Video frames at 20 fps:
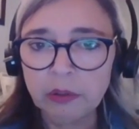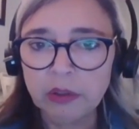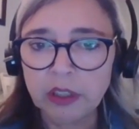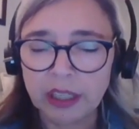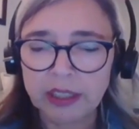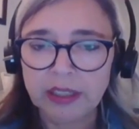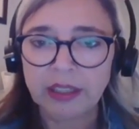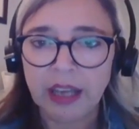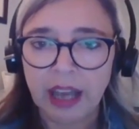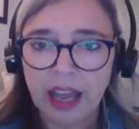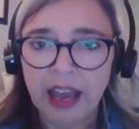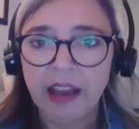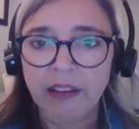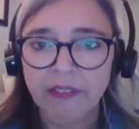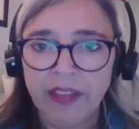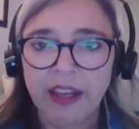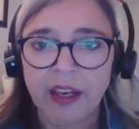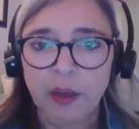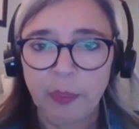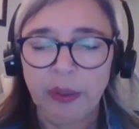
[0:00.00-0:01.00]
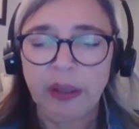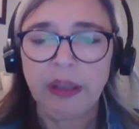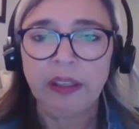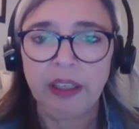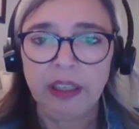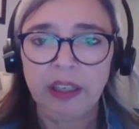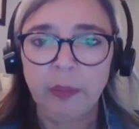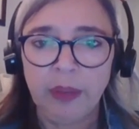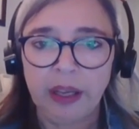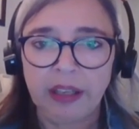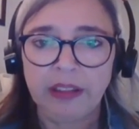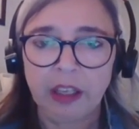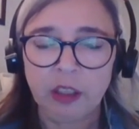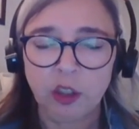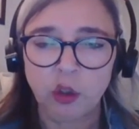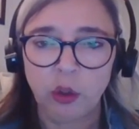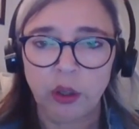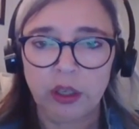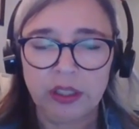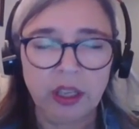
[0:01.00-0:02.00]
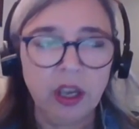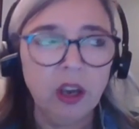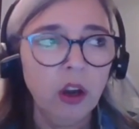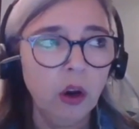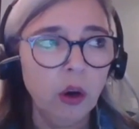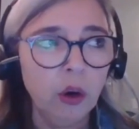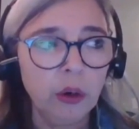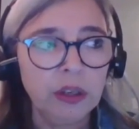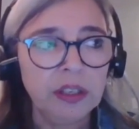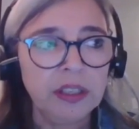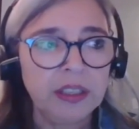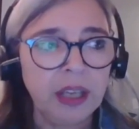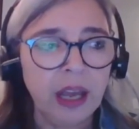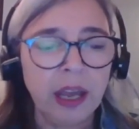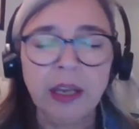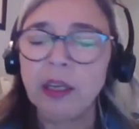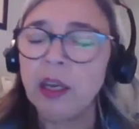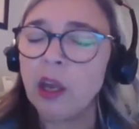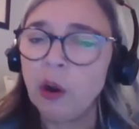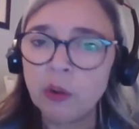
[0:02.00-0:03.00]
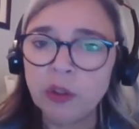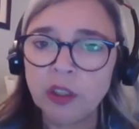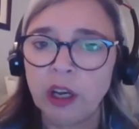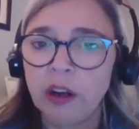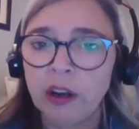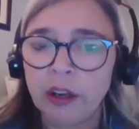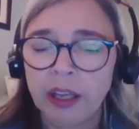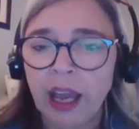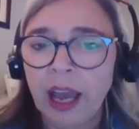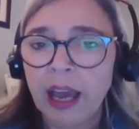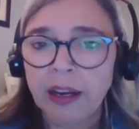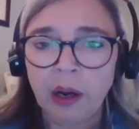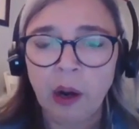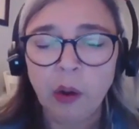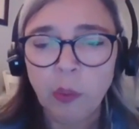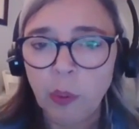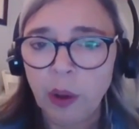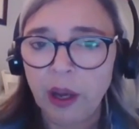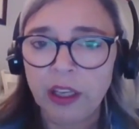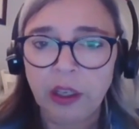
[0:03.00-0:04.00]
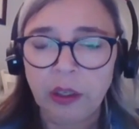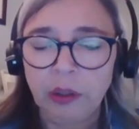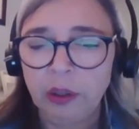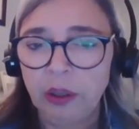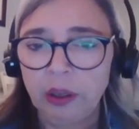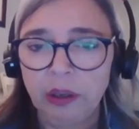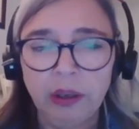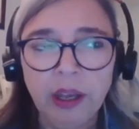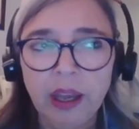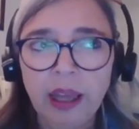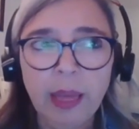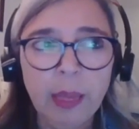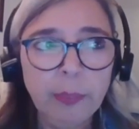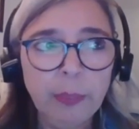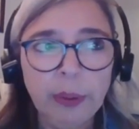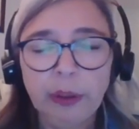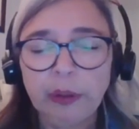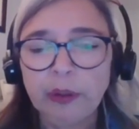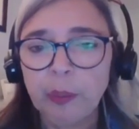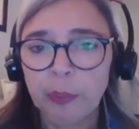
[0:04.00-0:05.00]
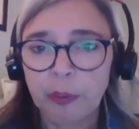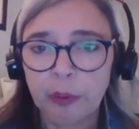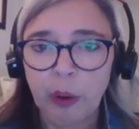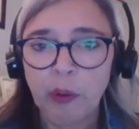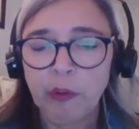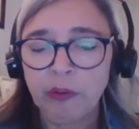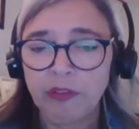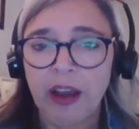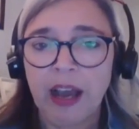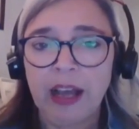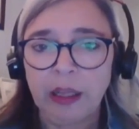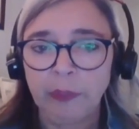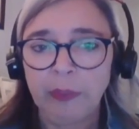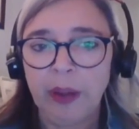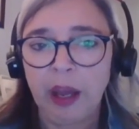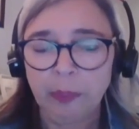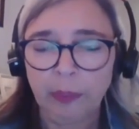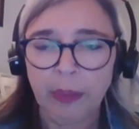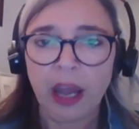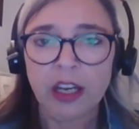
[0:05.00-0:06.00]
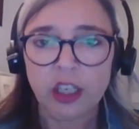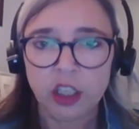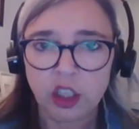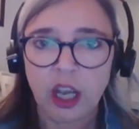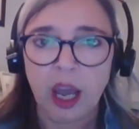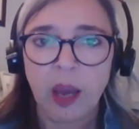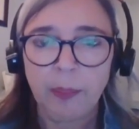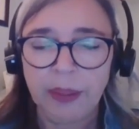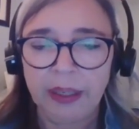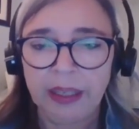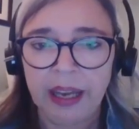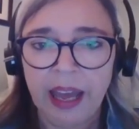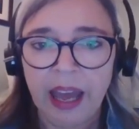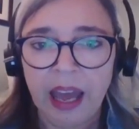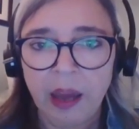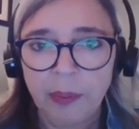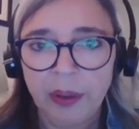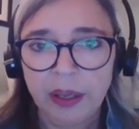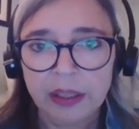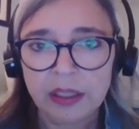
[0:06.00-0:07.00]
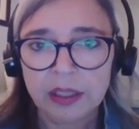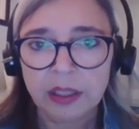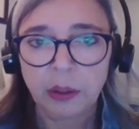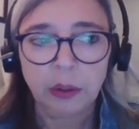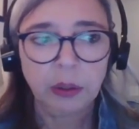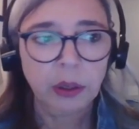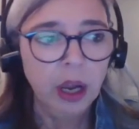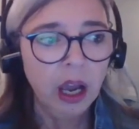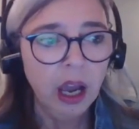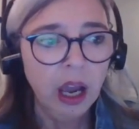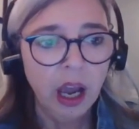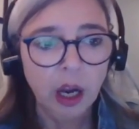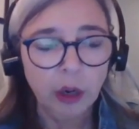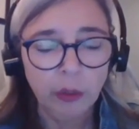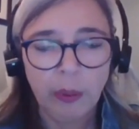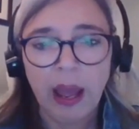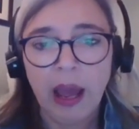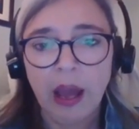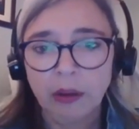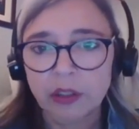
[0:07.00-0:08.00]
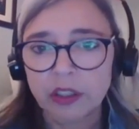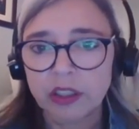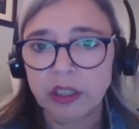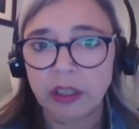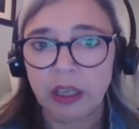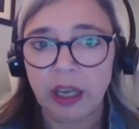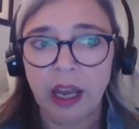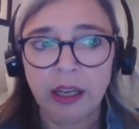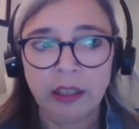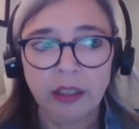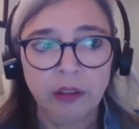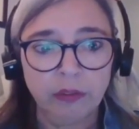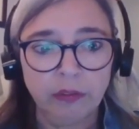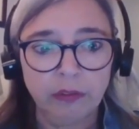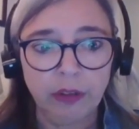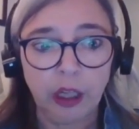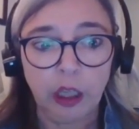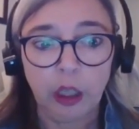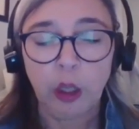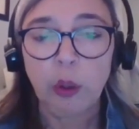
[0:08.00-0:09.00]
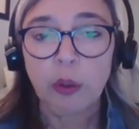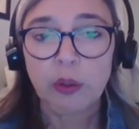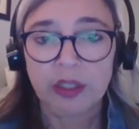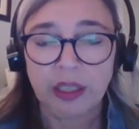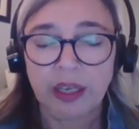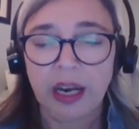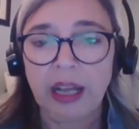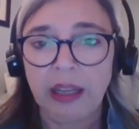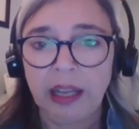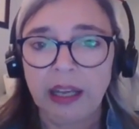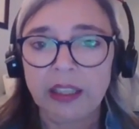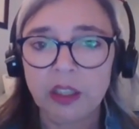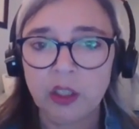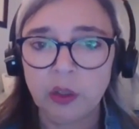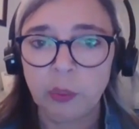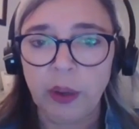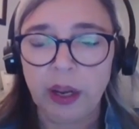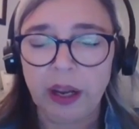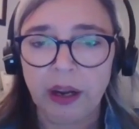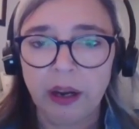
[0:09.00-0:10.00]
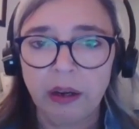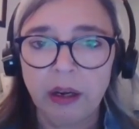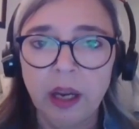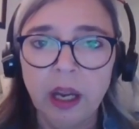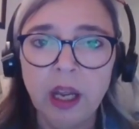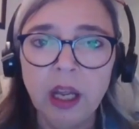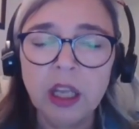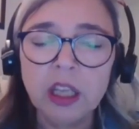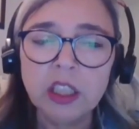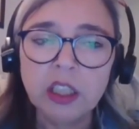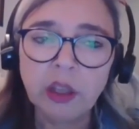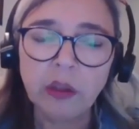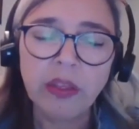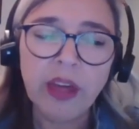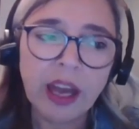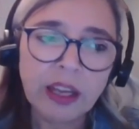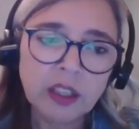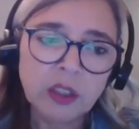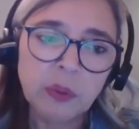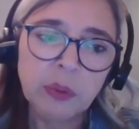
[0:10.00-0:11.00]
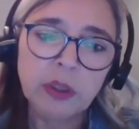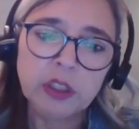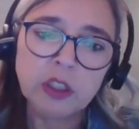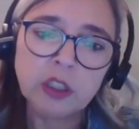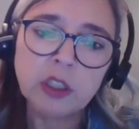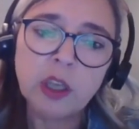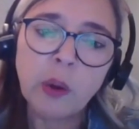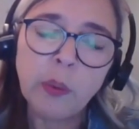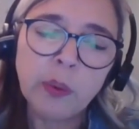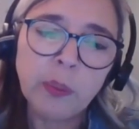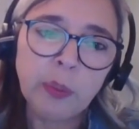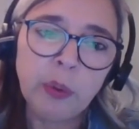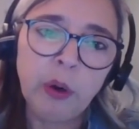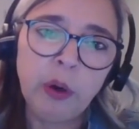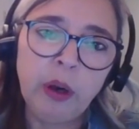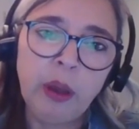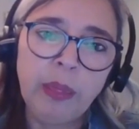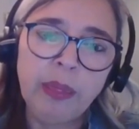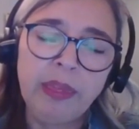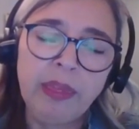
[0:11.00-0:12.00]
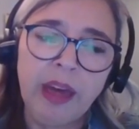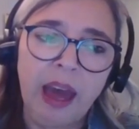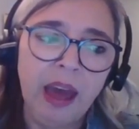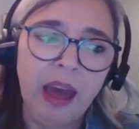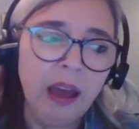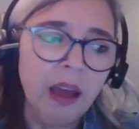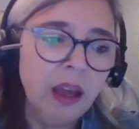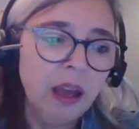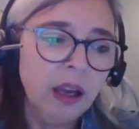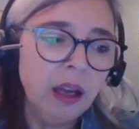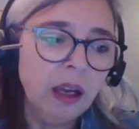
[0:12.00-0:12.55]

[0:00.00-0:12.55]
doesn't have that ability to make that choice or to say, no, Target, I don't want you to build a profile around my shopping habits or around the kind of clothes that I like to wear. So that's where it's so important that